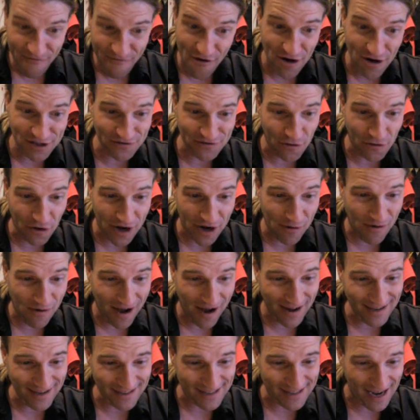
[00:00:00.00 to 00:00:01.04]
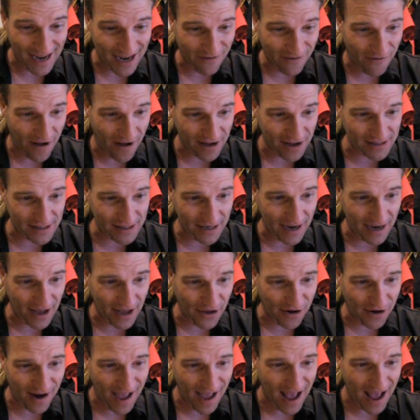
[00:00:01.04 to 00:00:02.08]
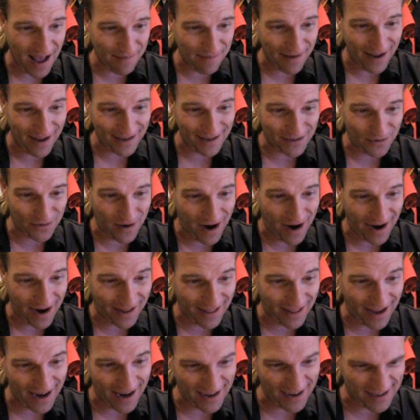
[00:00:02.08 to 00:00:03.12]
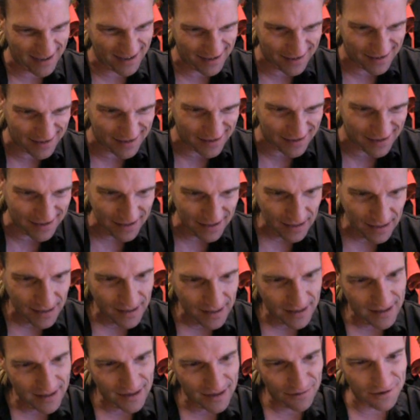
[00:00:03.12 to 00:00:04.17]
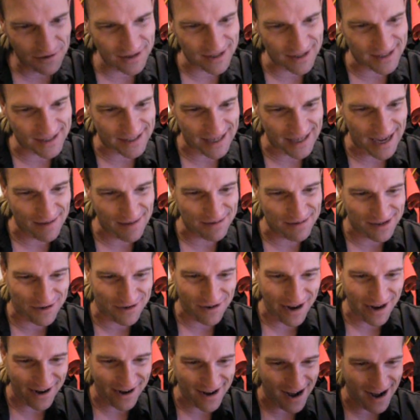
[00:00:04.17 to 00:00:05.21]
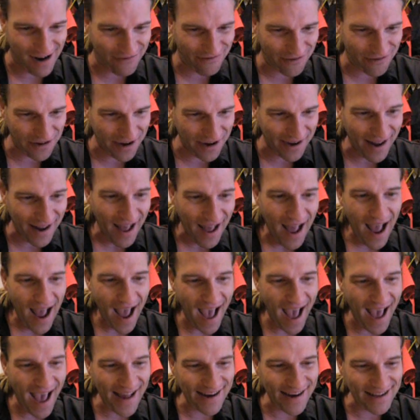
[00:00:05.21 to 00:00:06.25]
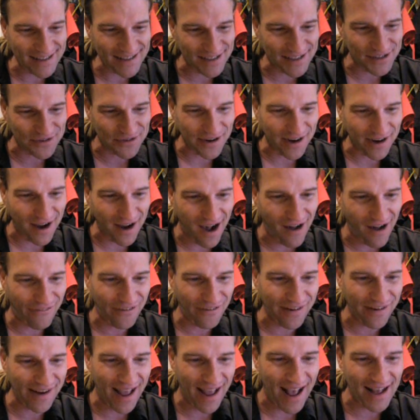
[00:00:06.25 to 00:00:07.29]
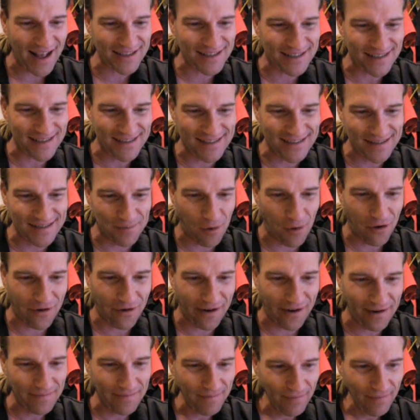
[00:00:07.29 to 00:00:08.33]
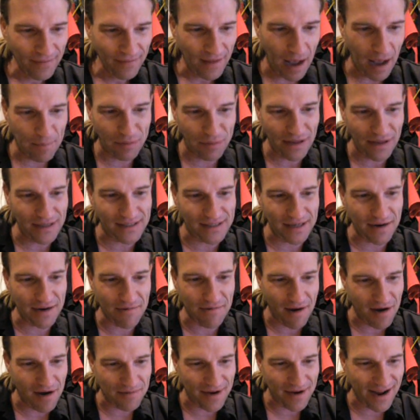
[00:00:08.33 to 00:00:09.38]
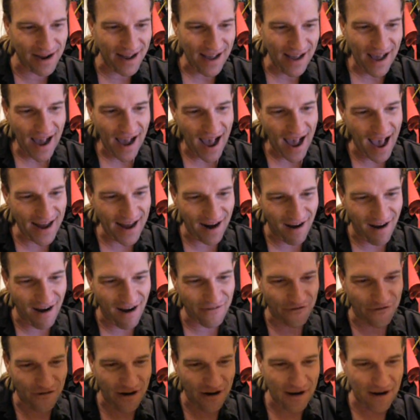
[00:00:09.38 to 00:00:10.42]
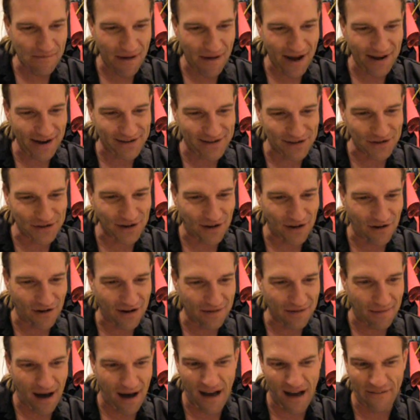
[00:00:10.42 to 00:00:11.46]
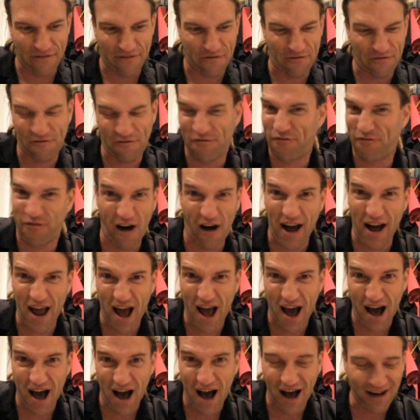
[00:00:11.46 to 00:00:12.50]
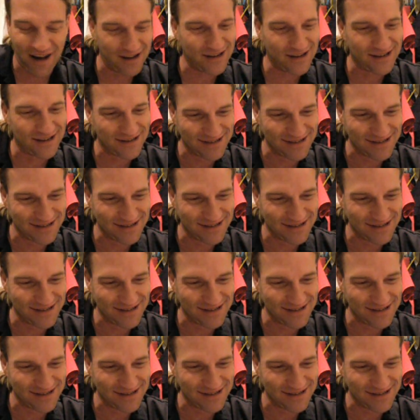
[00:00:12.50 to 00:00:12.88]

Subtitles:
Verse 41, sacrifice the other lamb at twilight with the same grain offering and its drink offering as in the morning, a pleasing aroma, an offering made to the Lord by fire.